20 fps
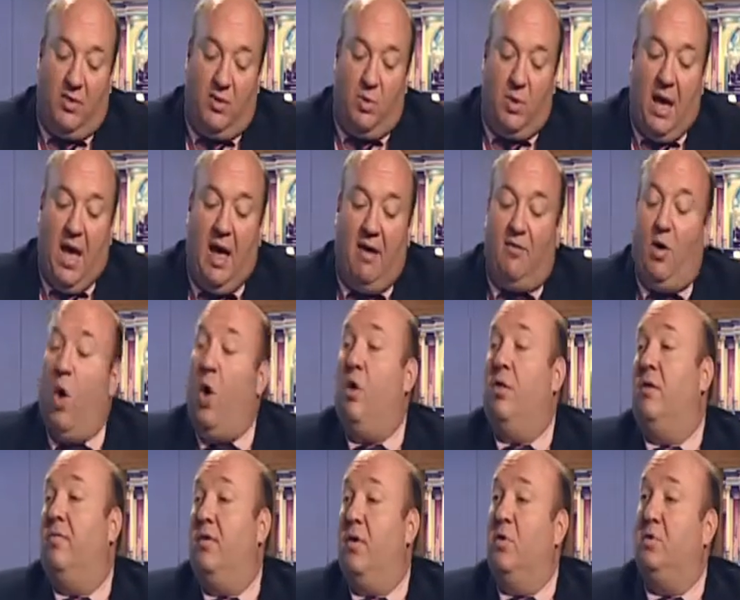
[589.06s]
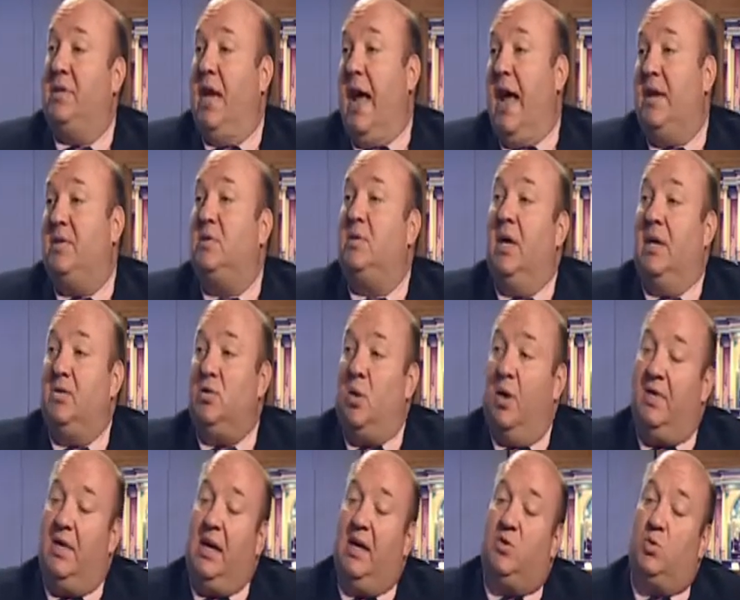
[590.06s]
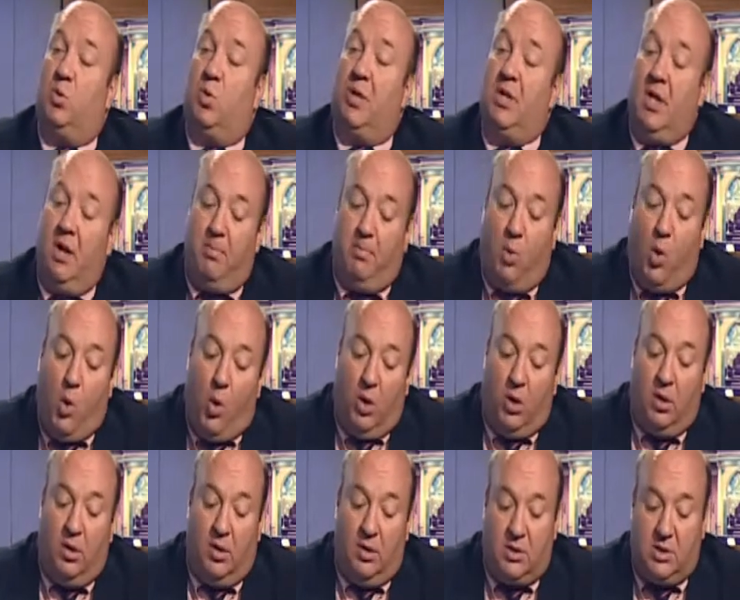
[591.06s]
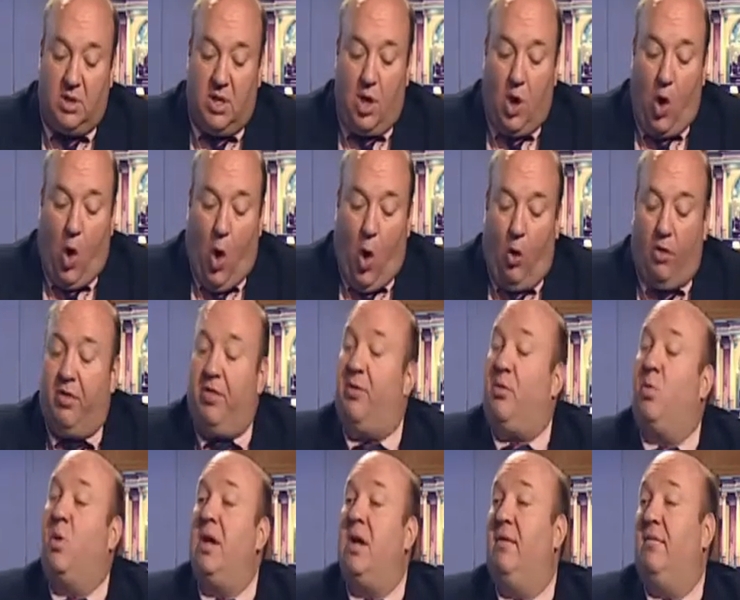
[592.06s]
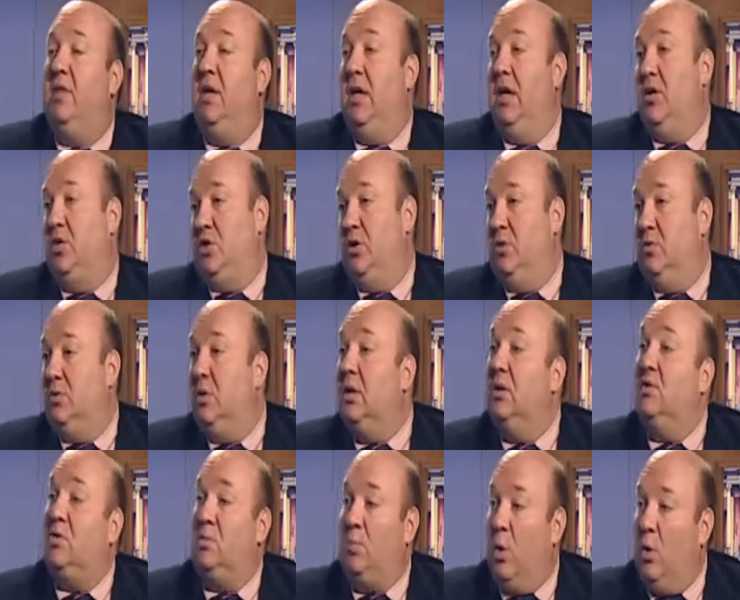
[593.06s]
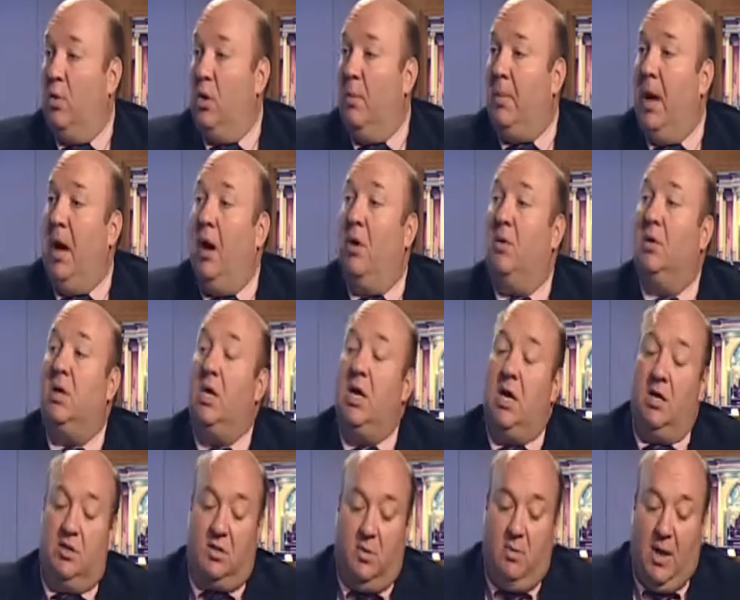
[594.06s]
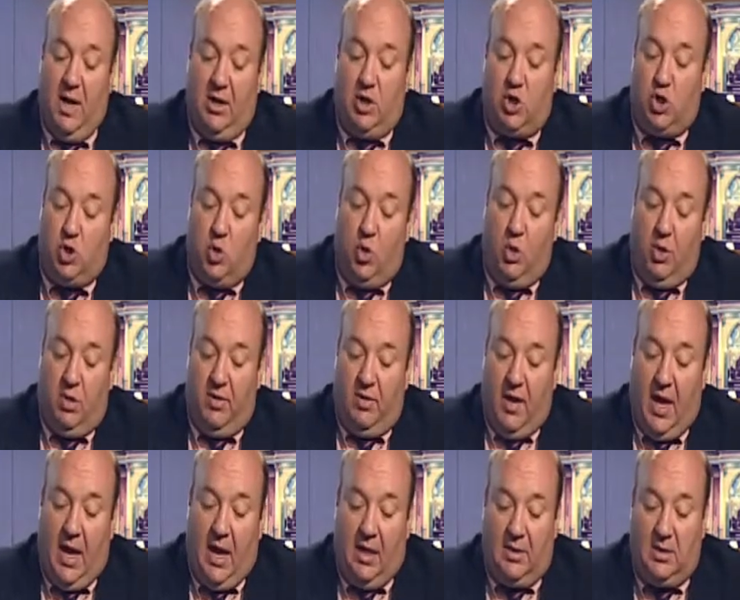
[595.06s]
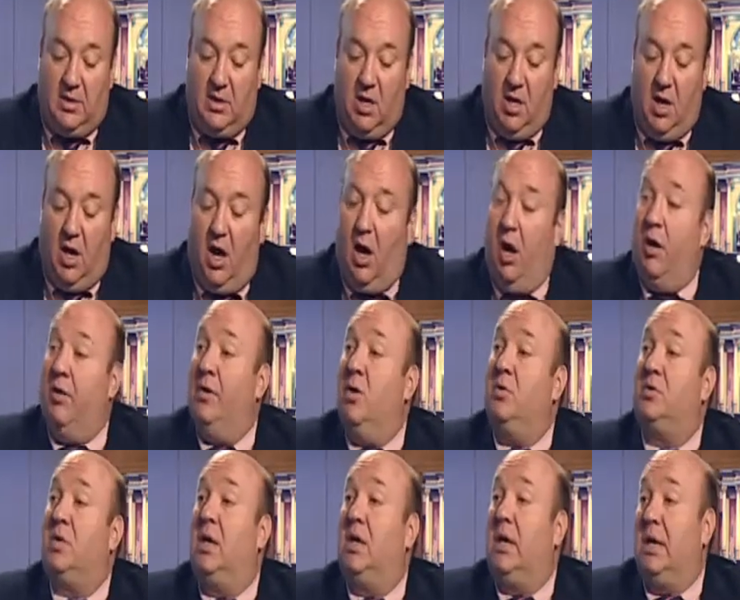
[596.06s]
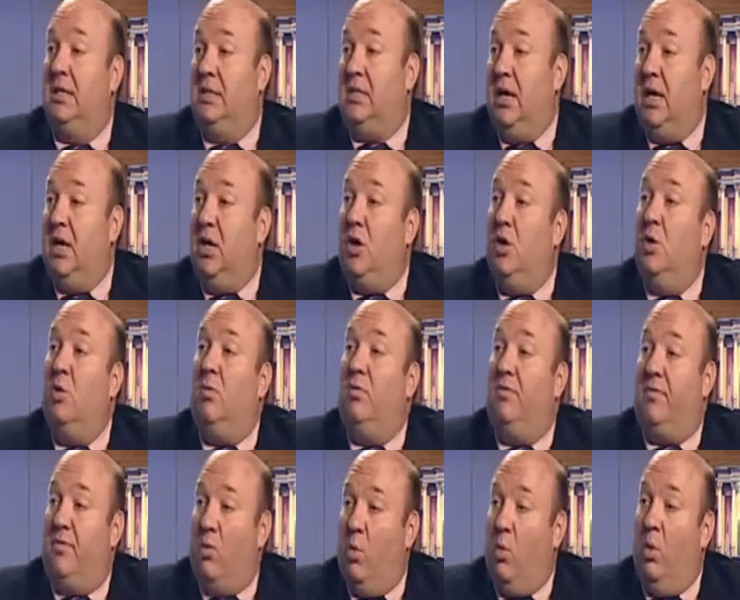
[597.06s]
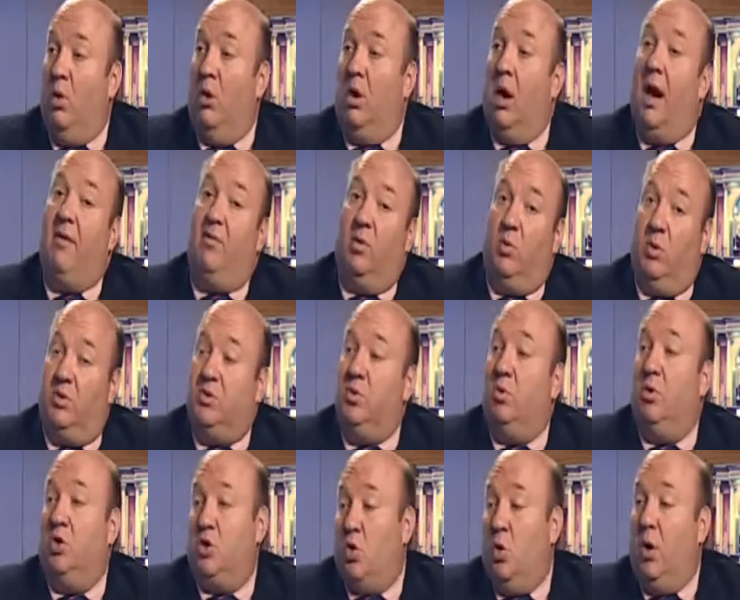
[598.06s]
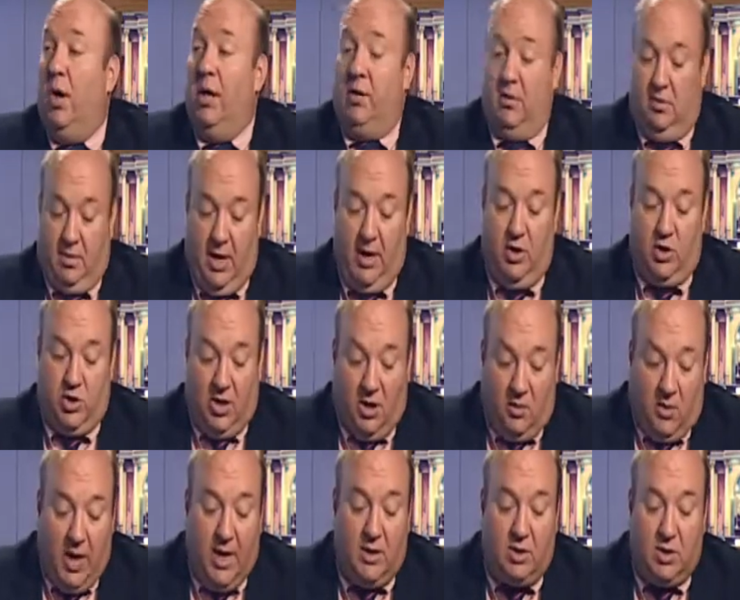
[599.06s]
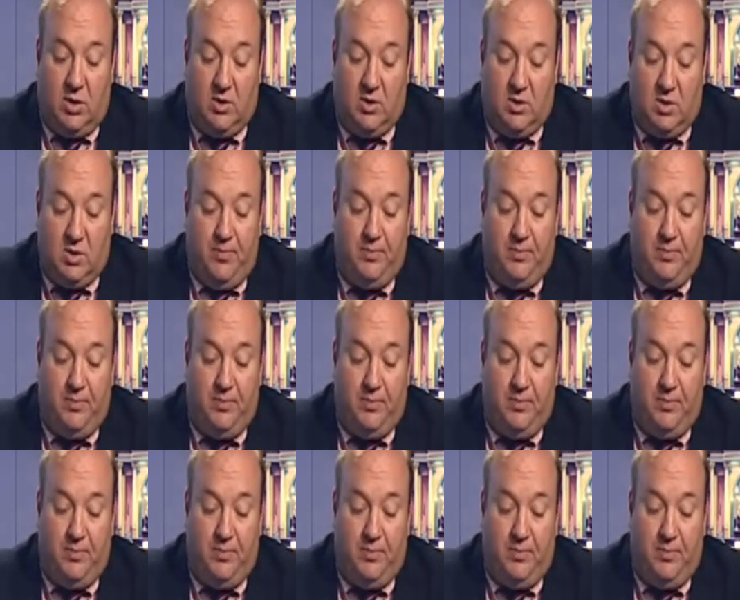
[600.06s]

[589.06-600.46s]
that we have all of those assets. So I think it's really important all three of the issues that you spoke about to make sure that those can continue for everyone to enjoy in later generations.